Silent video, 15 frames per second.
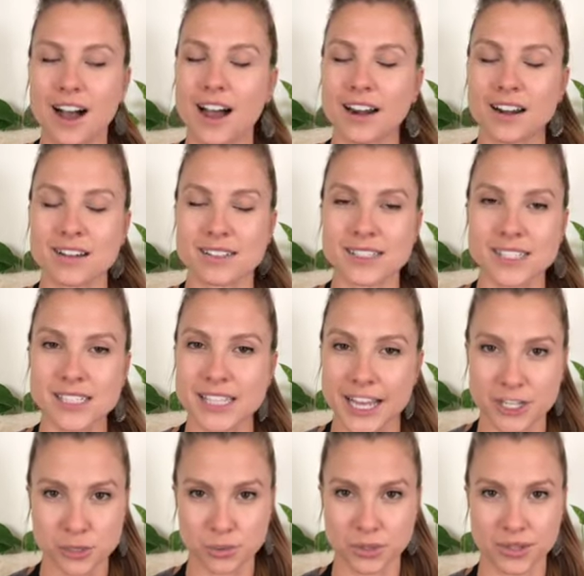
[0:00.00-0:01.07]
got on
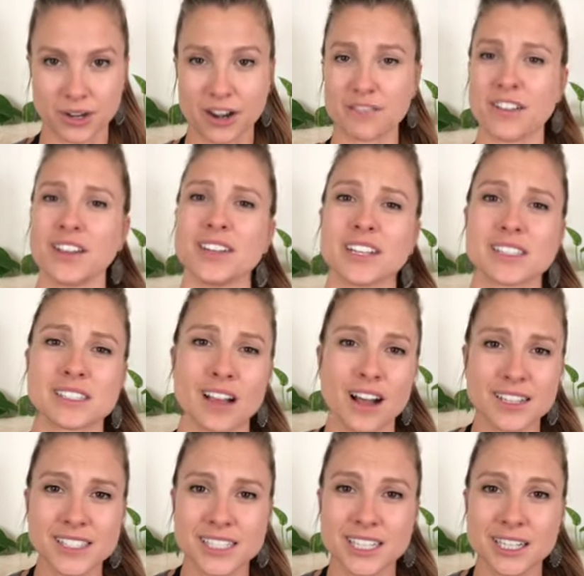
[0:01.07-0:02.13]
schedule there. I felt
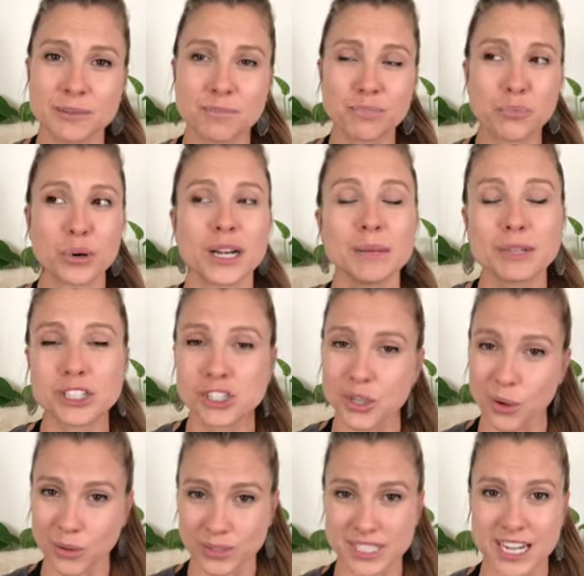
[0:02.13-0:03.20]
exhausted pretty much
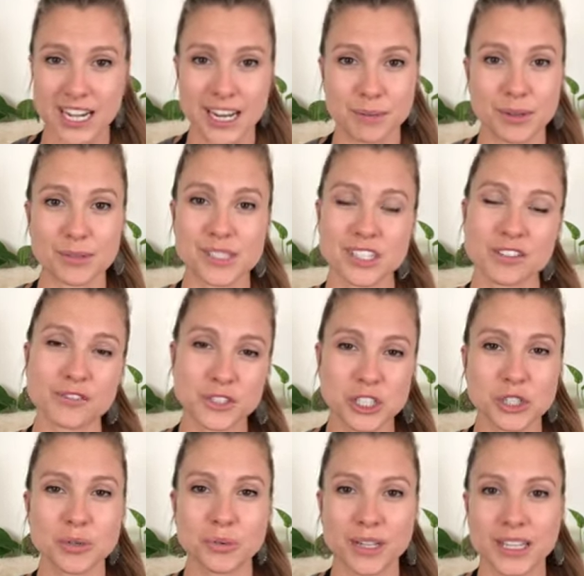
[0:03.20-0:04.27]
the whole time. I was there for
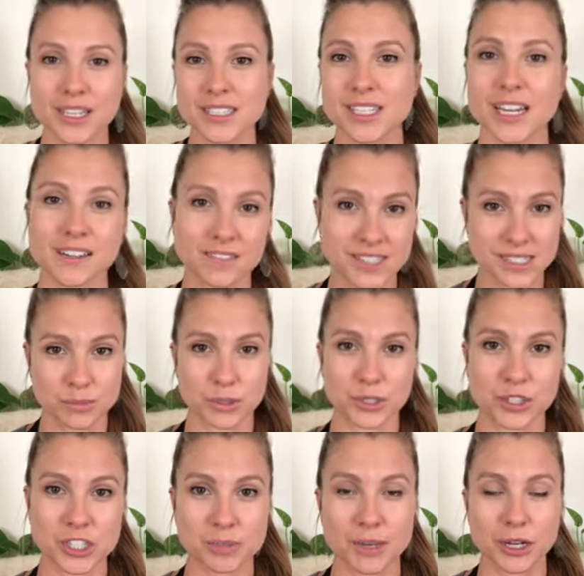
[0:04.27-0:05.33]
two weeks, kind of
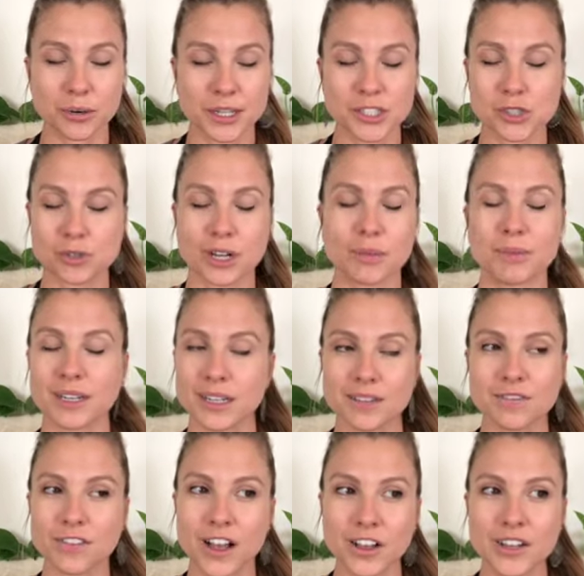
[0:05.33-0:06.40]
similar to my Greece trip, and
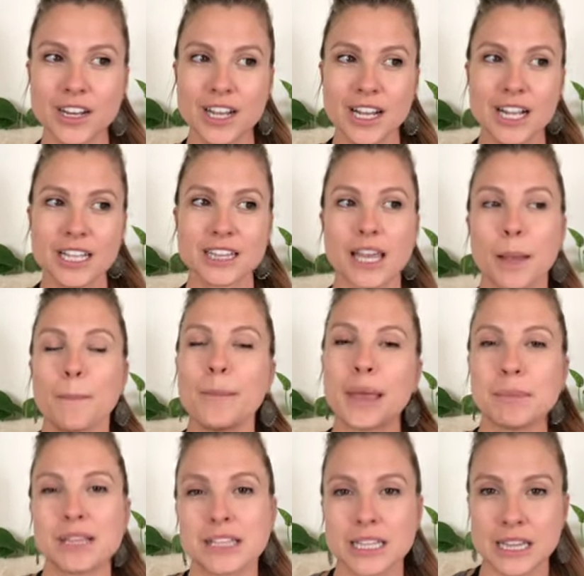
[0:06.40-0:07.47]
I felt like
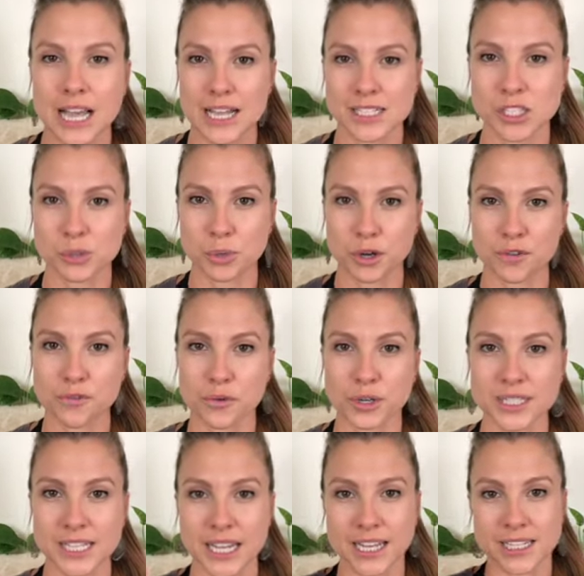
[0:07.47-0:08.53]
maybe in the last three or
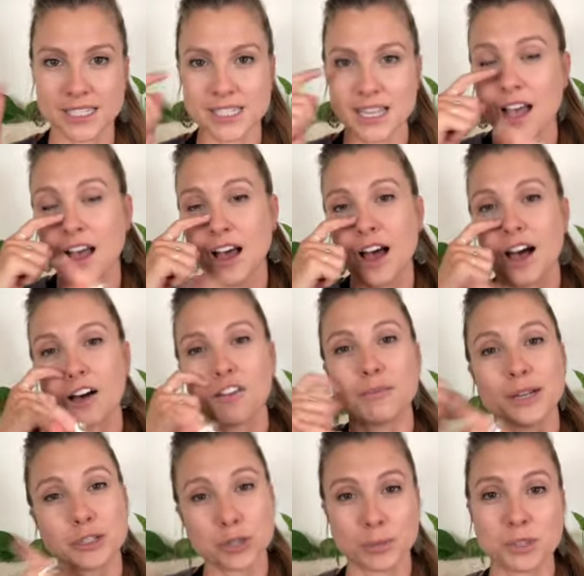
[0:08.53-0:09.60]
four days, of
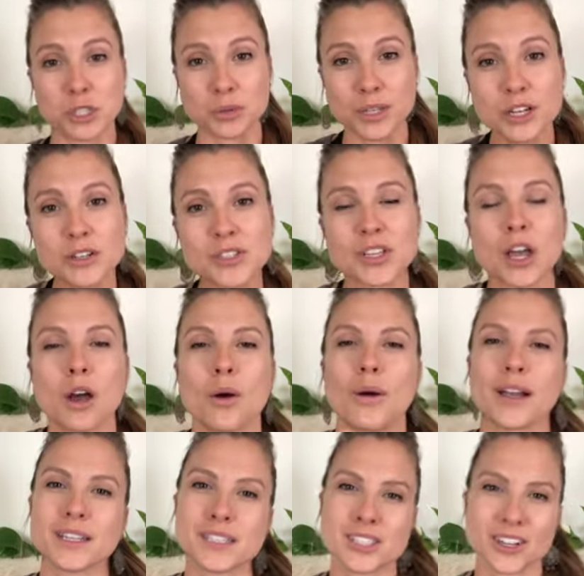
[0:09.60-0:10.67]
my trip two years ago,
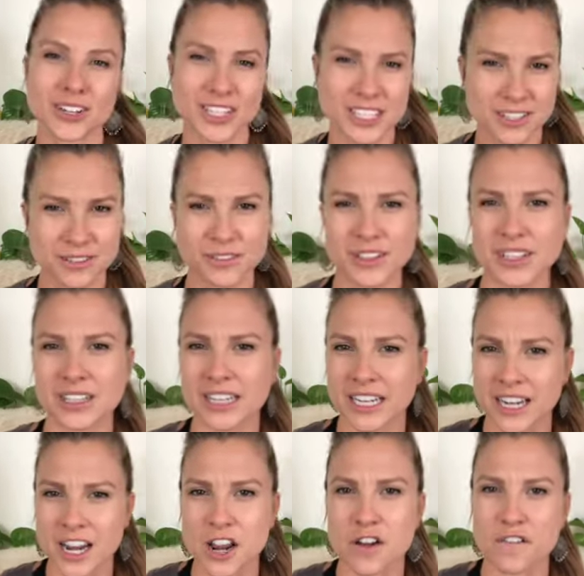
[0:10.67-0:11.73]
I started to feel
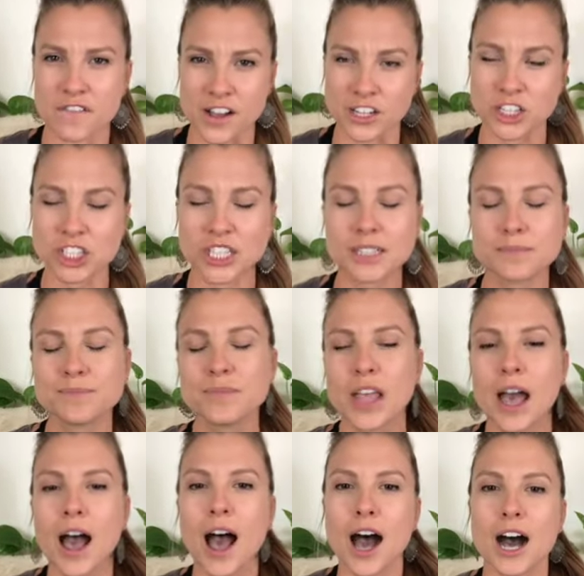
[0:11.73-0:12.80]
like I could function.
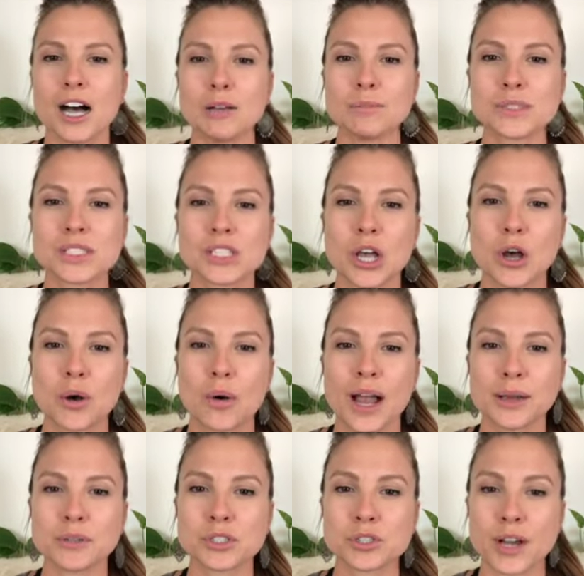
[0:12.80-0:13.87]
Um, so
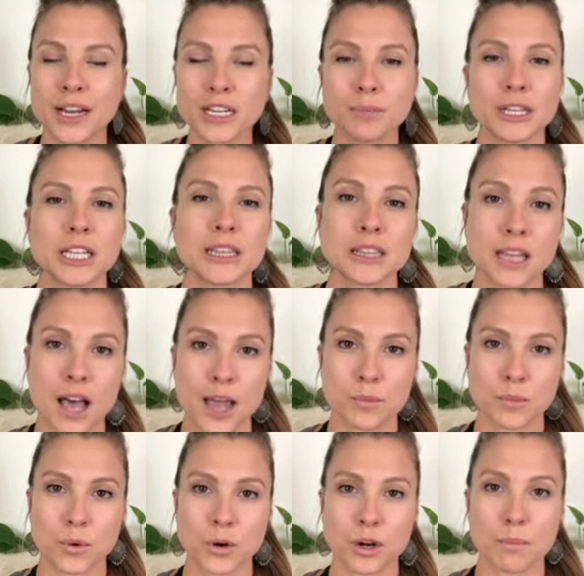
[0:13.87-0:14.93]
I was trying to be a
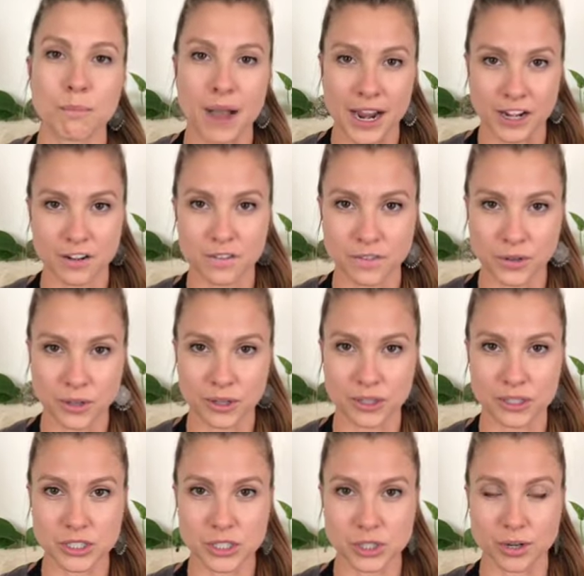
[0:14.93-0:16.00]
lot more
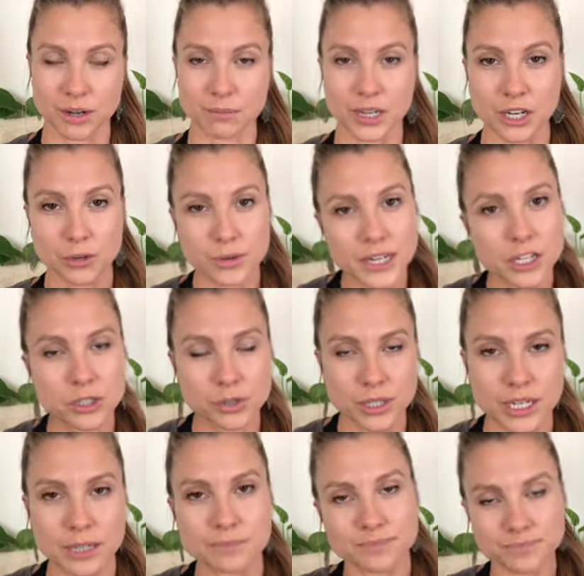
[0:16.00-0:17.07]
mindful during my Greek
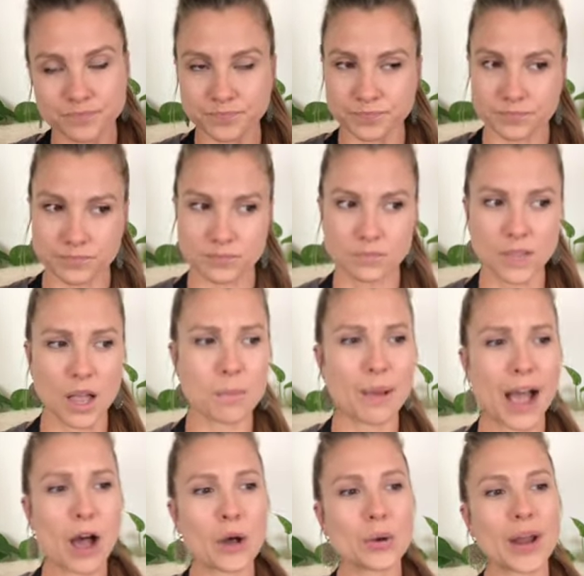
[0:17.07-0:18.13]
trip
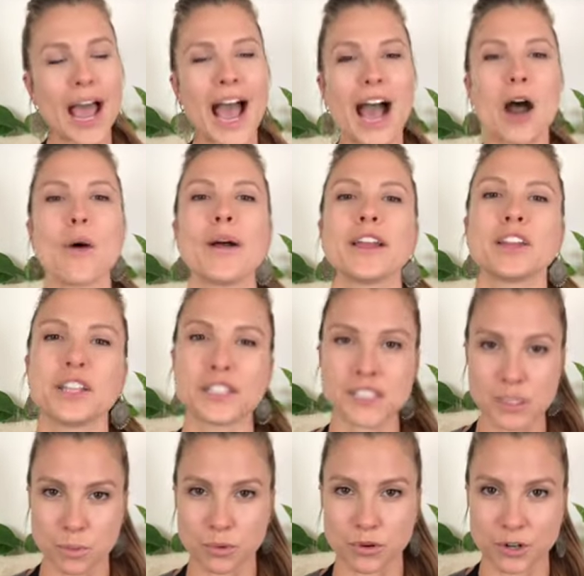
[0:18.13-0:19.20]
about how I could
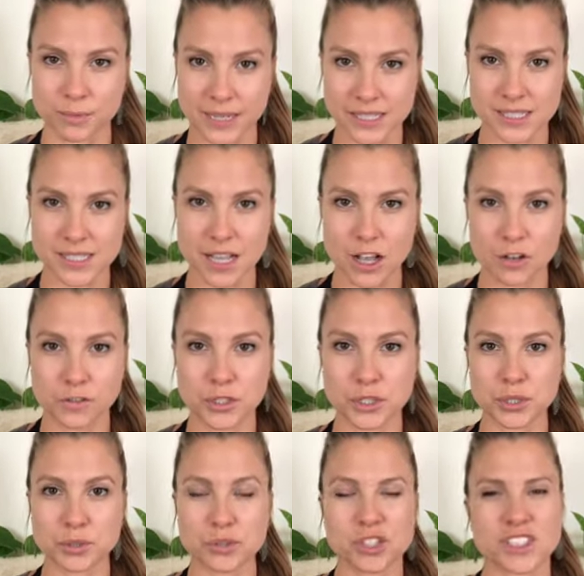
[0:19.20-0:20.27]
support myself
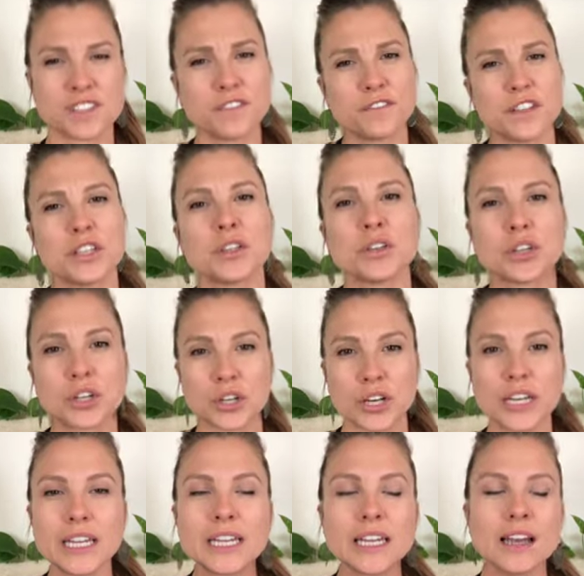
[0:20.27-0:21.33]
to just feel
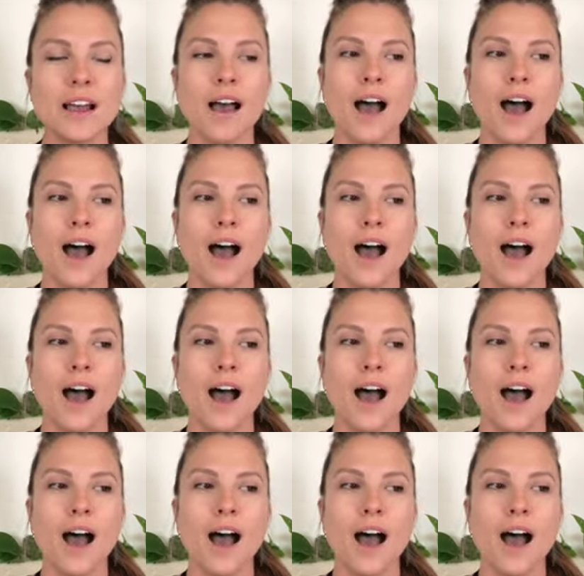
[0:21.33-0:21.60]
good.